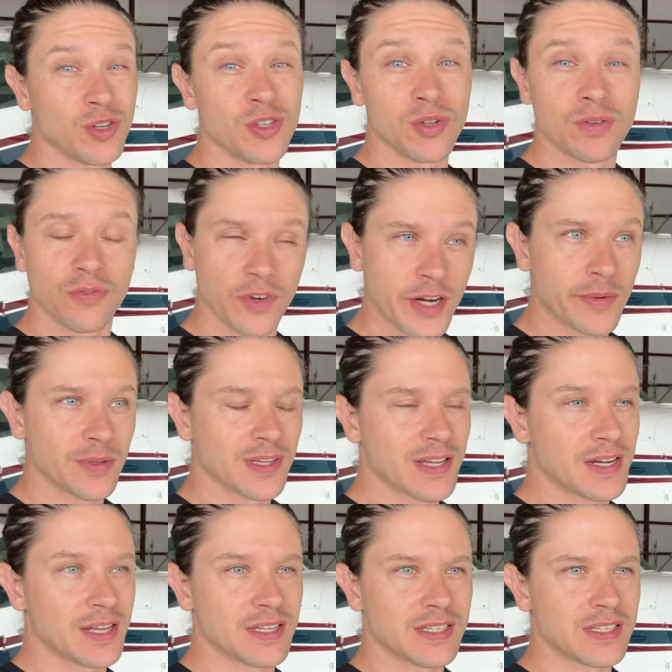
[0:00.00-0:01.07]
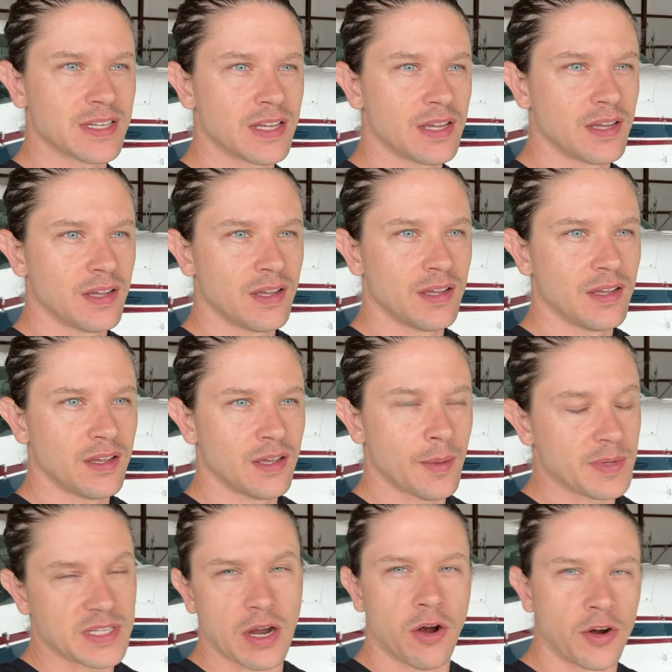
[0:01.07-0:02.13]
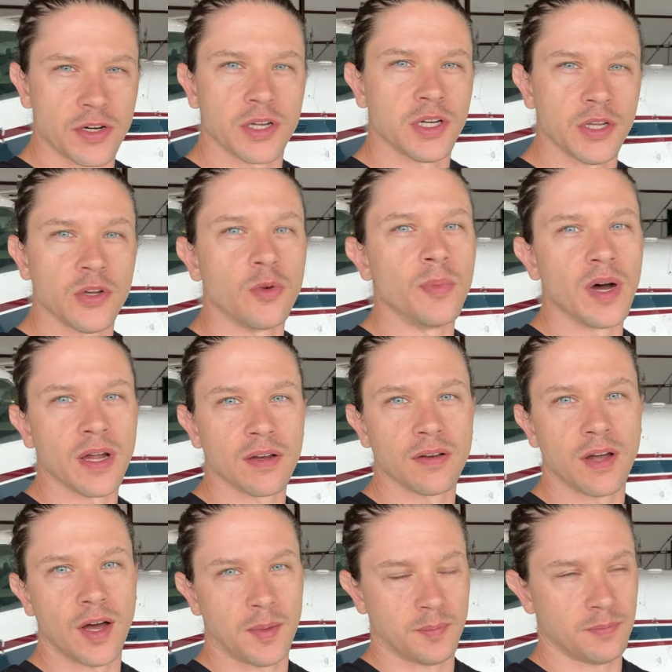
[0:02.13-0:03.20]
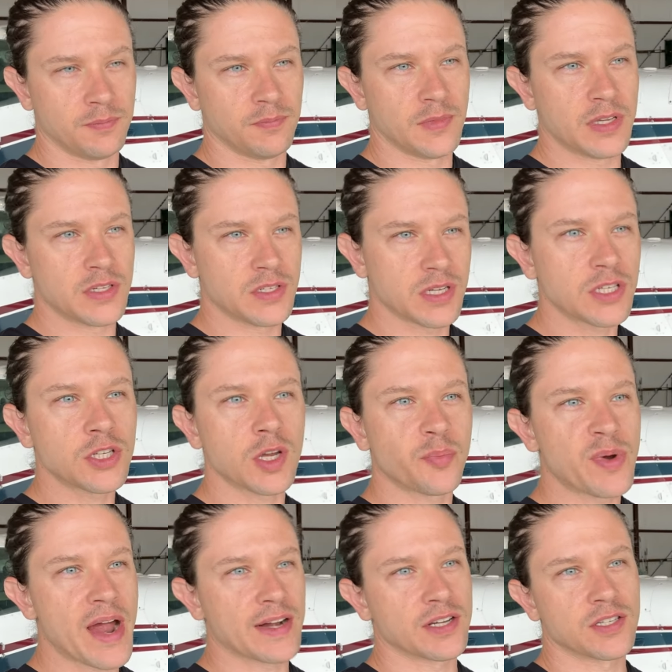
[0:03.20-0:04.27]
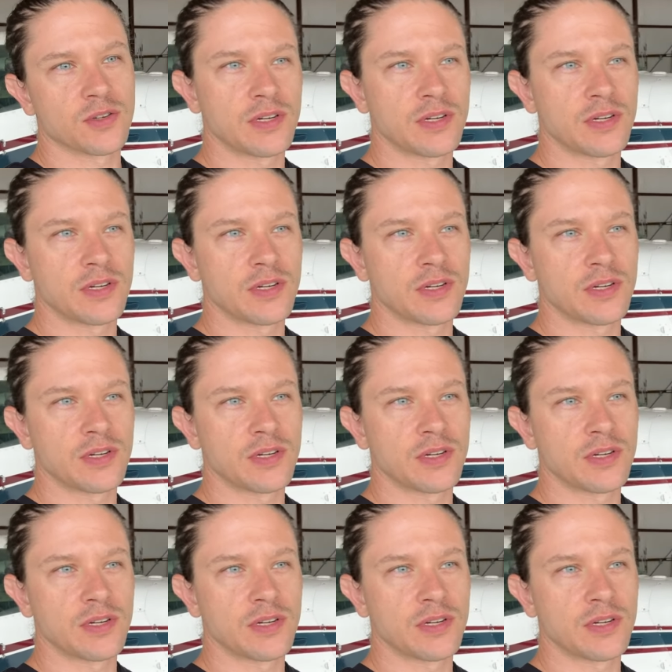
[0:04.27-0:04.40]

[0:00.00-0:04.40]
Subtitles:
do frequently, and it's not hard to do, but it's a good practice.